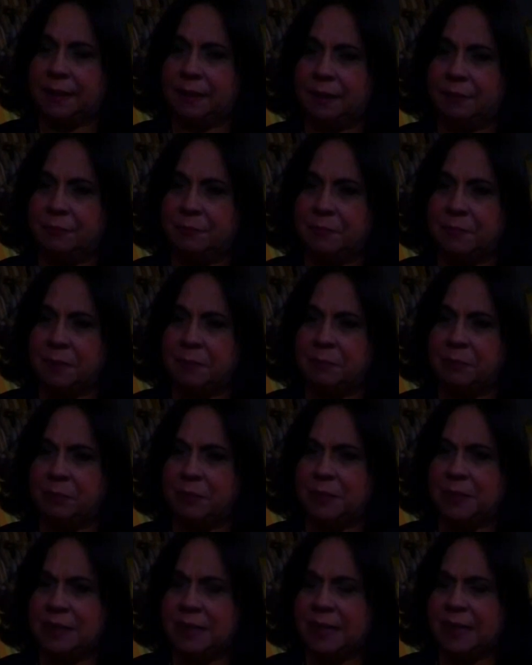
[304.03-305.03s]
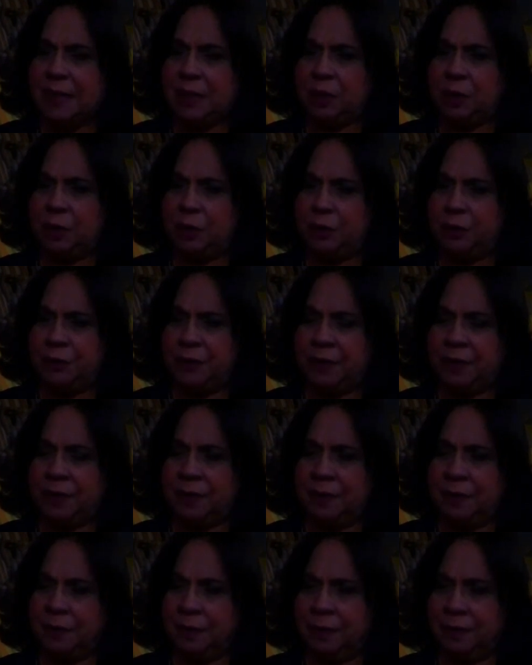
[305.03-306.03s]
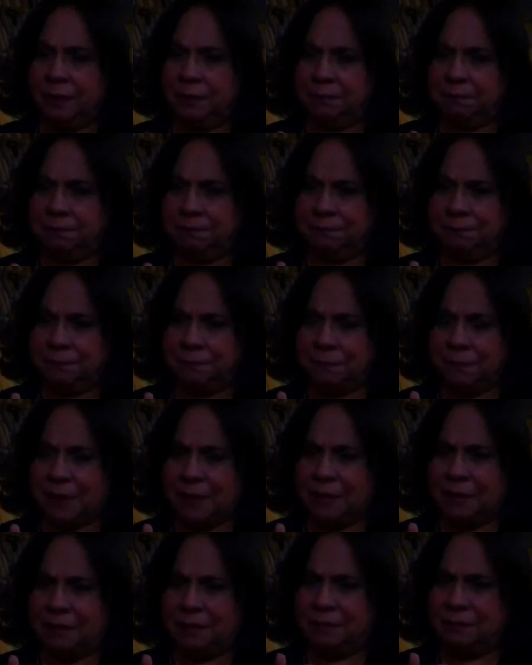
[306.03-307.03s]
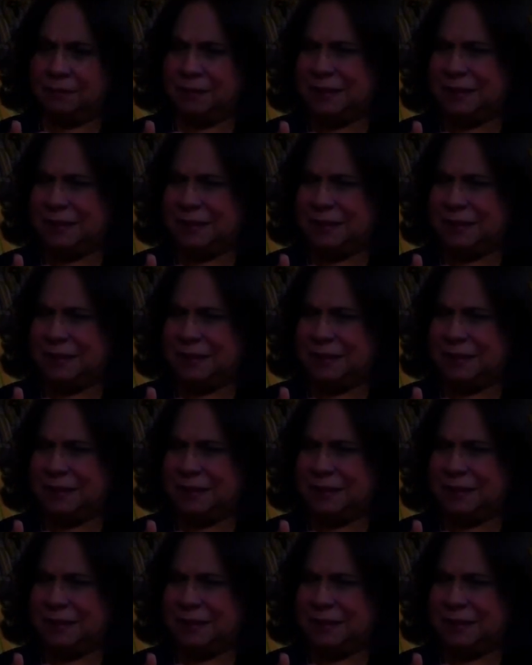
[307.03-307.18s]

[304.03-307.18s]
and I remember learning mm, um,